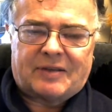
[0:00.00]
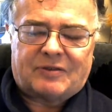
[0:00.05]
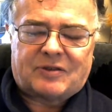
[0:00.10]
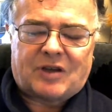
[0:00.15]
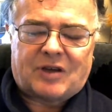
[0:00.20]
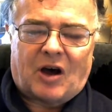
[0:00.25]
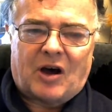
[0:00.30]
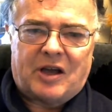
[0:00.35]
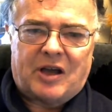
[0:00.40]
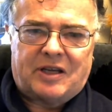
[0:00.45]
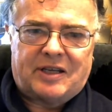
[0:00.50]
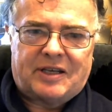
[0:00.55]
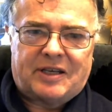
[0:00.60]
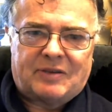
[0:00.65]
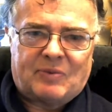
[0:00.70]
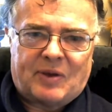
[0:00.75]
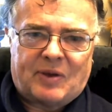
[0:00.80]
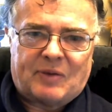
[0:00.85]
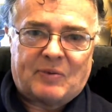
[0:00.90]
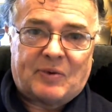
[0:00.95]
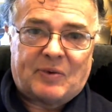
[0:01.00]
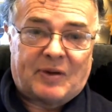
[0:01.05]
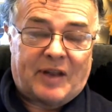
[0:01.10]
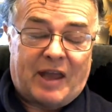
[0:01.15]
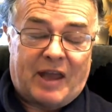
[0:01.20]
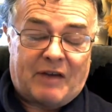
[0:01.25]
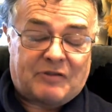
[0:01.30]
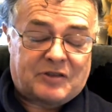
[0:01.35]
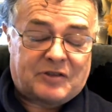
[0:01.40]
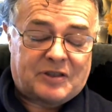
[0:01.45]
tidy when we
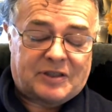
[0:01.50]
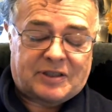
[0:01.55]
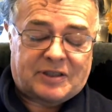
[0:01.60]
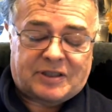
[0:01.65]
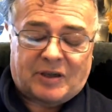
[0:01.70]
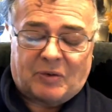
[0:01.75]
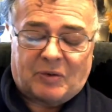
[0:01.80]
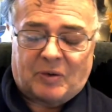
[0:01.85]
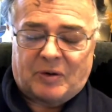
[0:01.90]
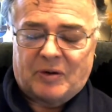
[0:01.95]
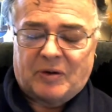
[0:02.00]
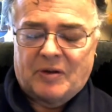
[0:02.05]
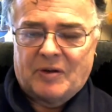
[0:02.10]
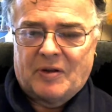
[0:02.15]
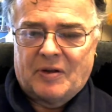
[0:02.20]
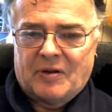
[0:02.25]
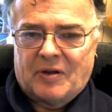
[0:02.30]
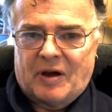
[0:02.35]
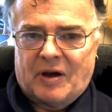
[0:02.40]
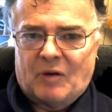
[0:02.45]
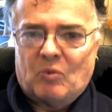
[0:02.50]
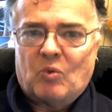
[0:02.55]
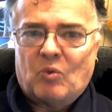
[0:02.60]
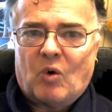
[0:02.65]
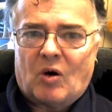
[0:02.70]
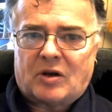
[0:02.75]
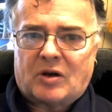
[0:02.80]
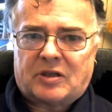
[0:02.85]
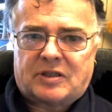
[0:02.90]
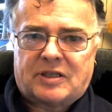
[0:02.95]
left and so on, and
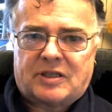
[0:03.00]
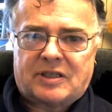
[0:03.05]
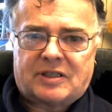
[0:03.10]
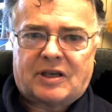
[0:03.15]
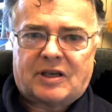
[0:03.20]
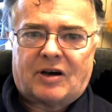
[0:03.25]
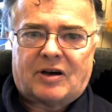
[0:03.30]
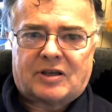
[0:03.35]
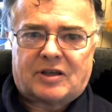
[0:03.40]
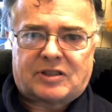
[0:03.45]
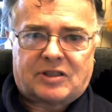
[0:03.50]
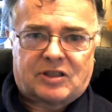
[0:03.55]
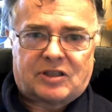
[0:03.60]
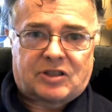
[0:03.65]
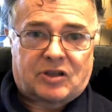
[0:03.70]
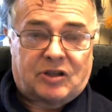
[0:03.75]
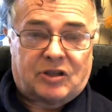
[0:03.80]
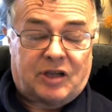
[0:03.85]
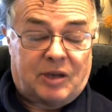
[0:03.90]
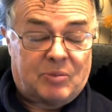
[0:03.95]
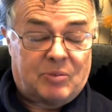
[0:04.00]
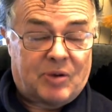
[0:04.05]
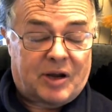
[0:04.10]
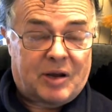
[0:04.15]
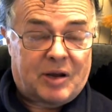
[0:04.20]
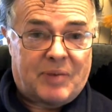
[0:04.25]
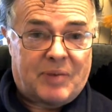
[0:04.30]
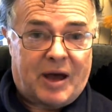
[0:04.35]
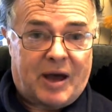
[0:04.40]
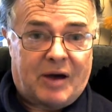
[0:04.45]
what disasters could he bring
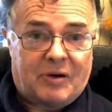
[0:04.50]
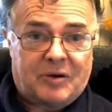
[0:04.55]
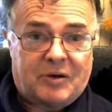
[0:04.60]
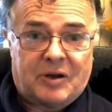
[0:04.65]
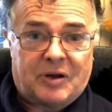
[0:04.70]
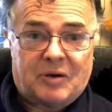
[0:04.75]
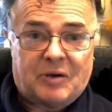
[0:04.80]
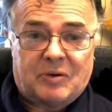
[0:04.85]
about, you know?